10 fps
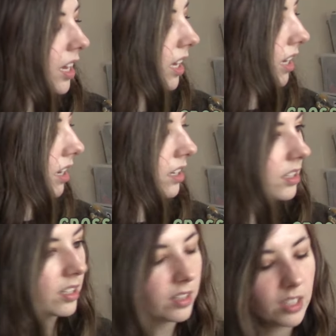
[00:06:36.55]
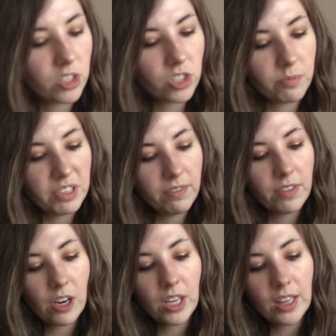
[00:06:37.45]
And this should be
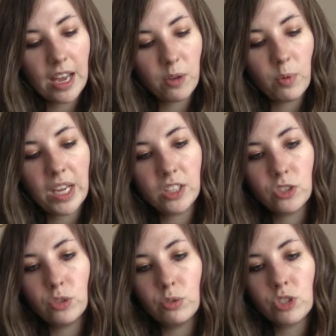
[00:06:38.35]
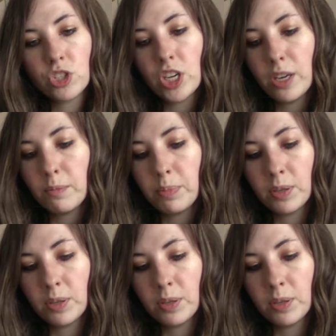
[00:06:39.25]
very lightweight to ship.